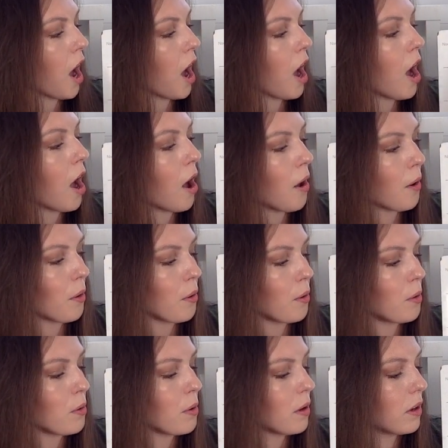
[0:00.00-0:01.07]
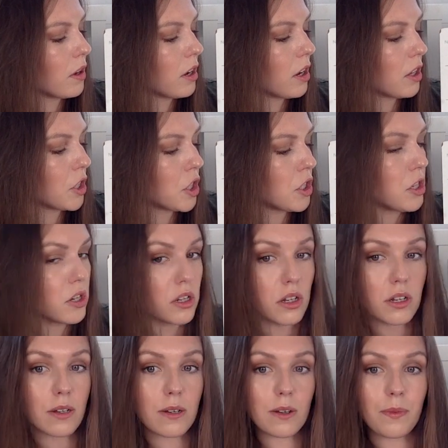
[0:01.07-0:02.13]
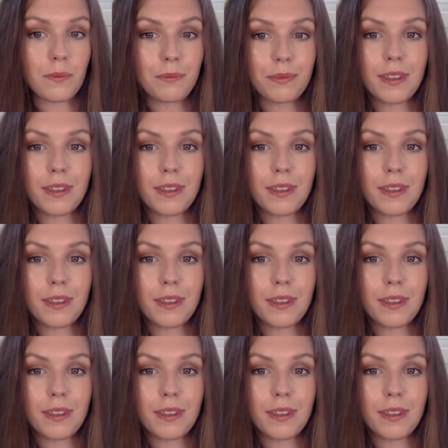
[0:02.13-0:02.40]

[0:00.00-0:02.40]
O, N.